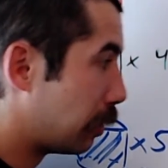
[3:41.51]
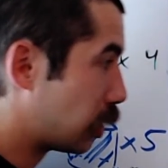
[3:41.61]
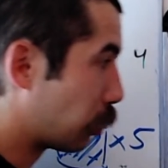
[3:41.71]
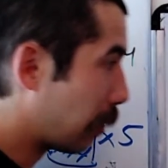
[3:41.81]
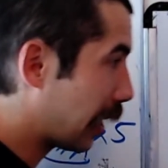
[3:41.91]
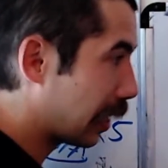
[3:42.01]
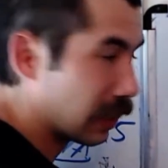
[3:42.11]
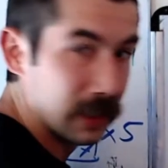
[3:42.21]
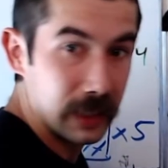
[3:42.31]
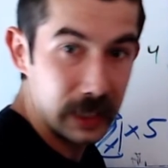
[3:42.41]

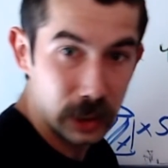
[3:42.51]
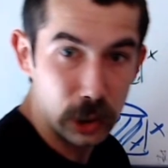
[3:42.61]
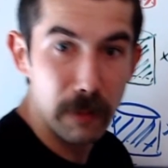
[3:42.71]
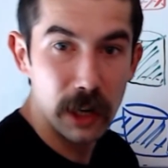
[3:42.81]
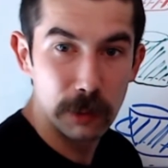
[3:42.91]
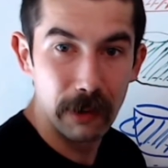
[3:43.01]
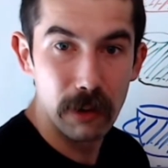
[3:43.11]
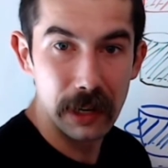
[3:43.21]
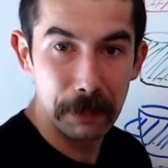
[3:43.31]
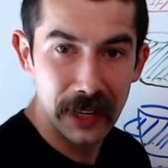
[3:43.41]
between these two mugs we
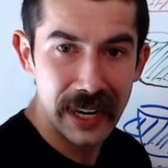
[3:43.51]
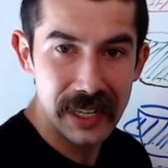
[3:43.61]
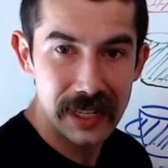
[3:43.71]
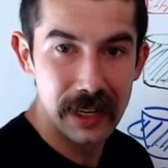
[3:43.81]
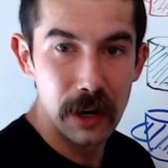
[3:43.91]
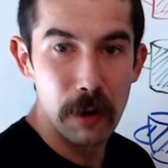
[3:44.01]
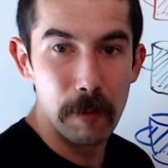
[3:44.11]
already placed,